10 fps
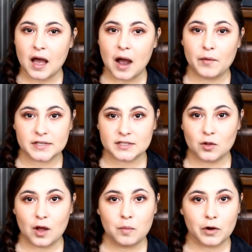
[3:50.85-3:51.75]
I was
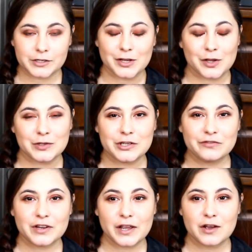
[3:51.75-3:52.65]
still up watching
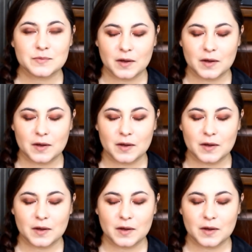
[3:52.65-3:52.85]
YouTube videos.